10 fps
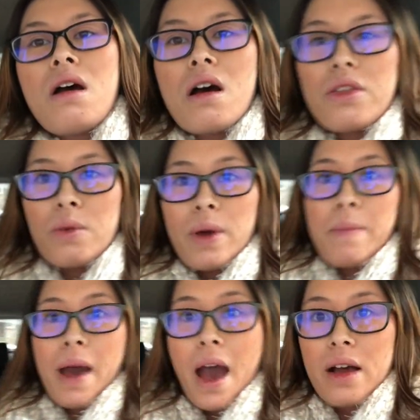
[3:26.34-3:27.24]
on the way
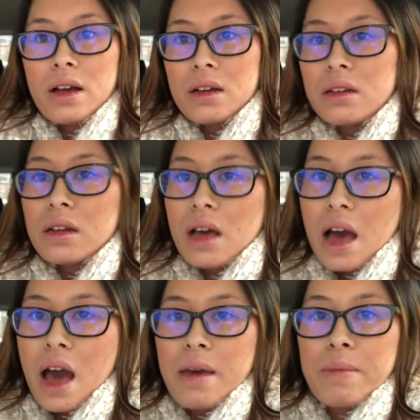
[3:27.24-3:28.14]
back,
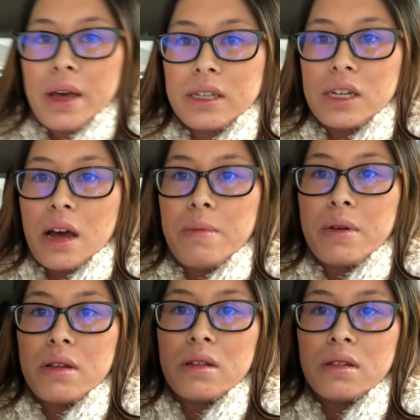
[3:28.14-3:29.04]
I picked up
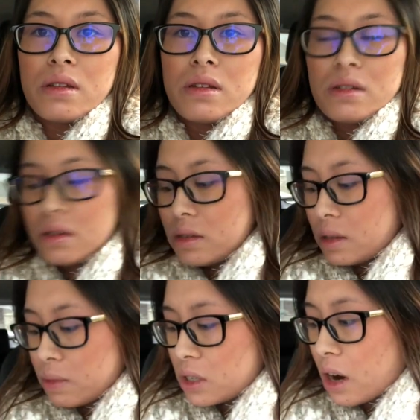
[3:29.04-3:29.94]

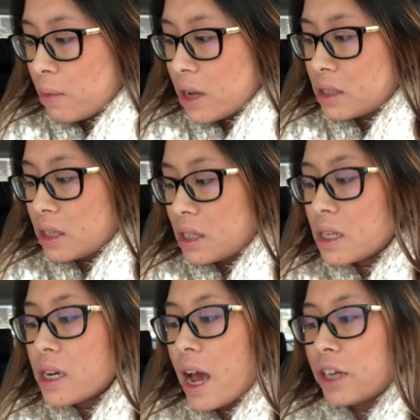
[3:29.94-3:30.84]
some Starbucks. This
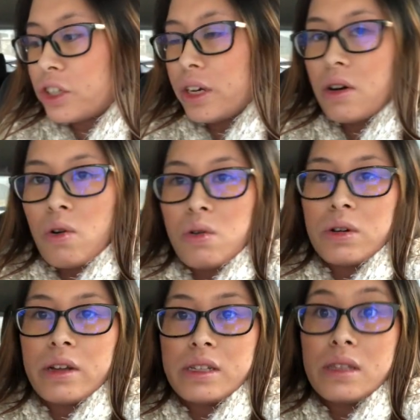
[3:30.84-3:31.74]
isn't actually a whole,
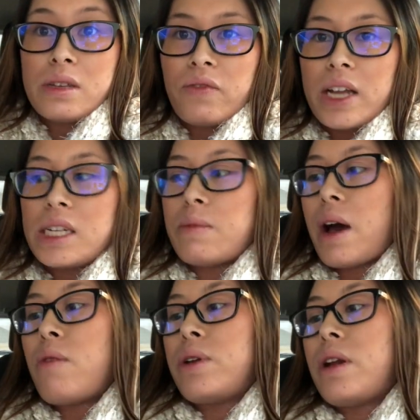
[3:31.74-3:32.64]
it's a venti, but
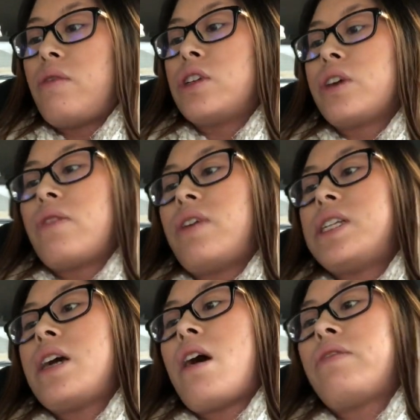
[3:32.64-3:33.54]
I would never drink a
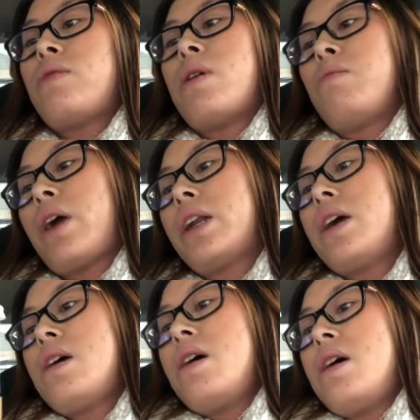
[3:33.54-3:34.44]
venti coffee while I'm pregnant.
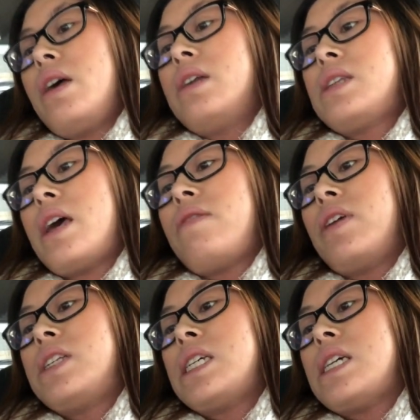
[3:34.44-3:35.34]
It's a
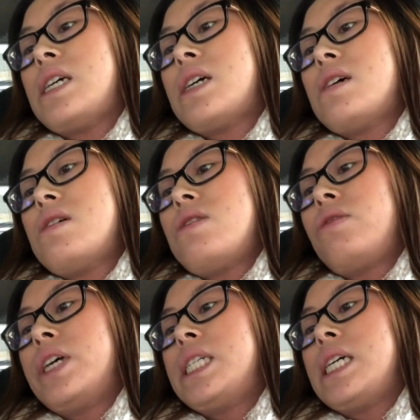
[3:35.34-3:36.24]
venti
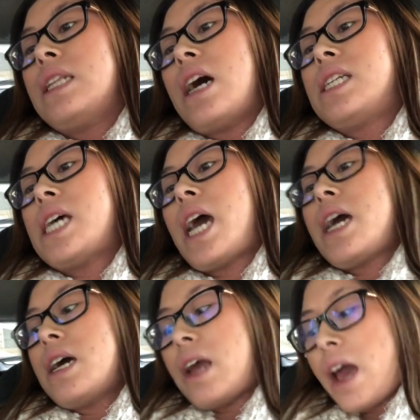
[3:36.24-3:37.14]
green tea latte,
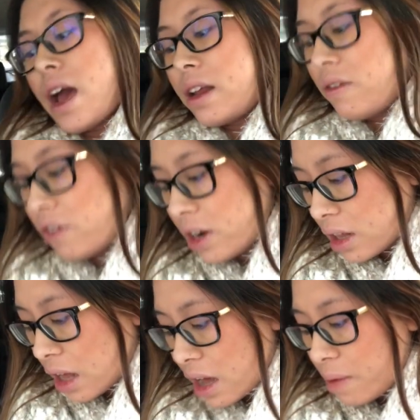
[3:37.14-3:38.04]
and I added
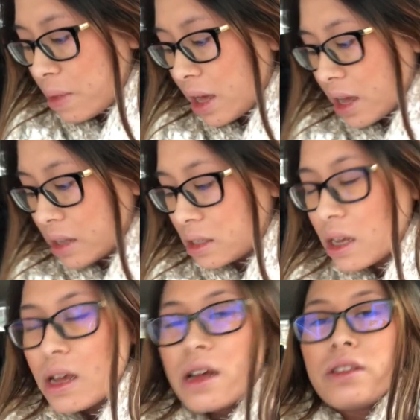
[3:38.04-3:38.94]
vanilla because
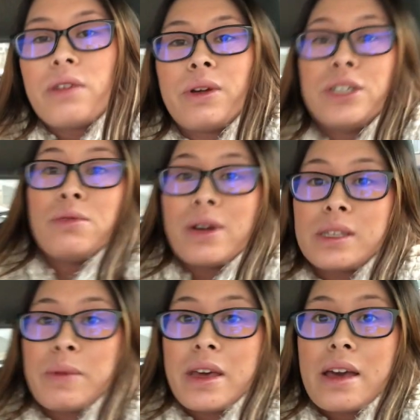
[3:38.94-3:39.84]
the original
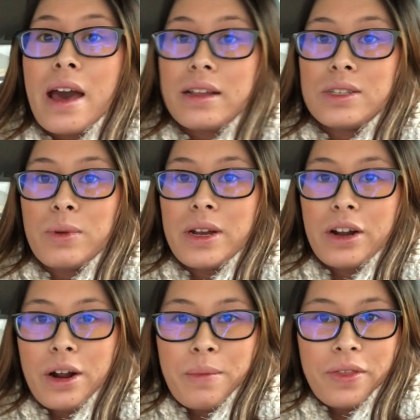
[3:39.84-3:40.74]
recipe had
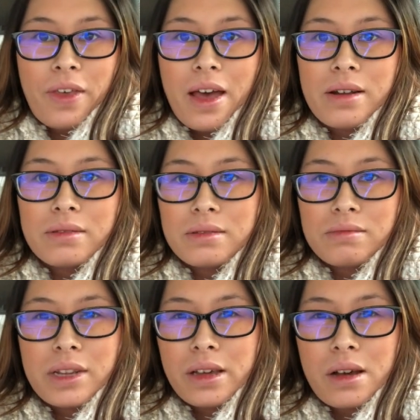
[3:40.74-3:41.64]
sweetener, but then
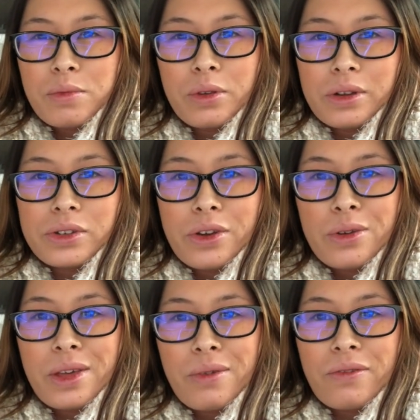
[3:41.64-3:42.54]
like a couple years ago
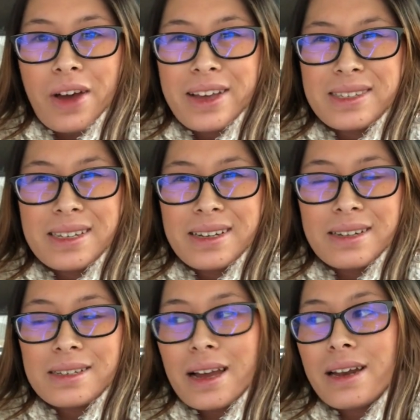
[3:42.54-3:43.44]
they revised it and
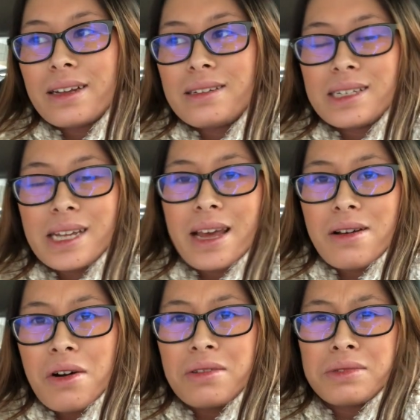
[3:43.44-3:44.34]
decided to take
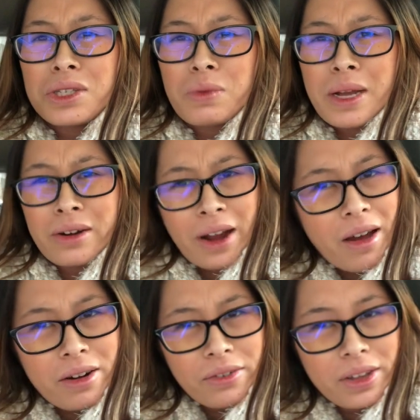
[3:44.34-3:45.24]
sweetener
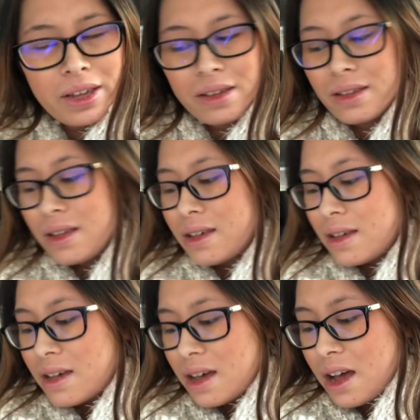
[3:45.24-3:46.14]
out of it.
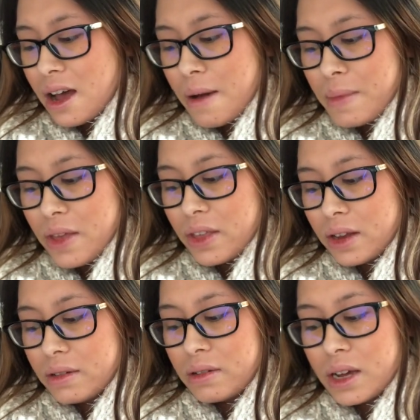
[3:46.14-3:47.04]
And
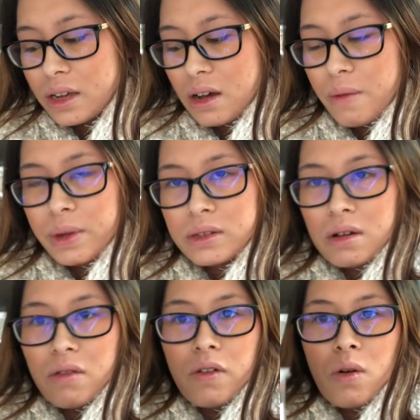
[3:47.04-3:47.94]
then I got
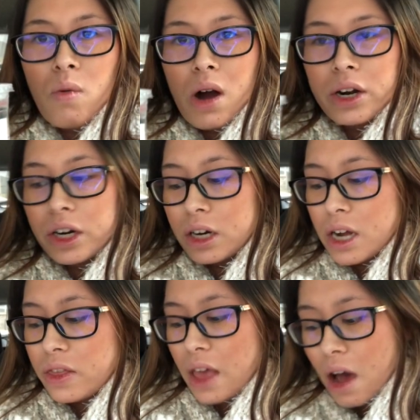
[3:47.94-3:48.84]
myself a water,
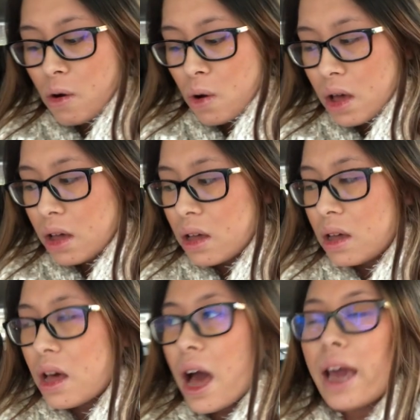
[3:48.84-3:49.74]
and now
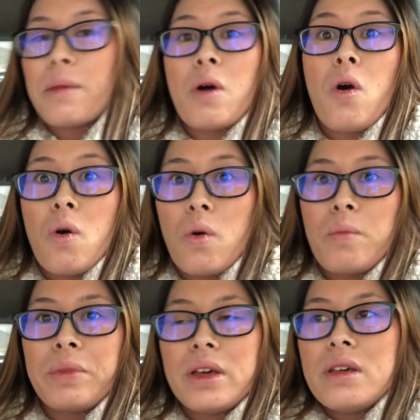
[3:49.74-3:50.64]
I am
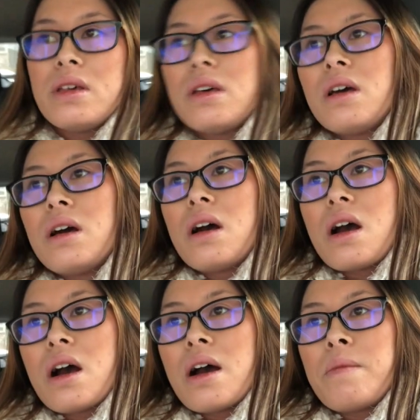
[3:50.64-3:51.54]
home.
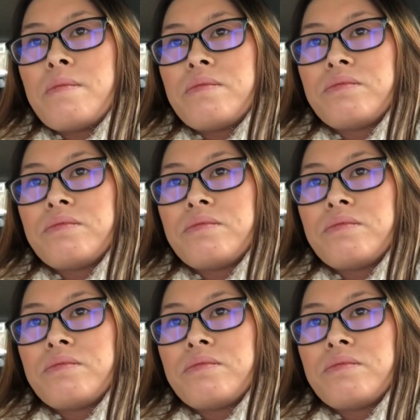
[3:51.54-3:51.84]
I'm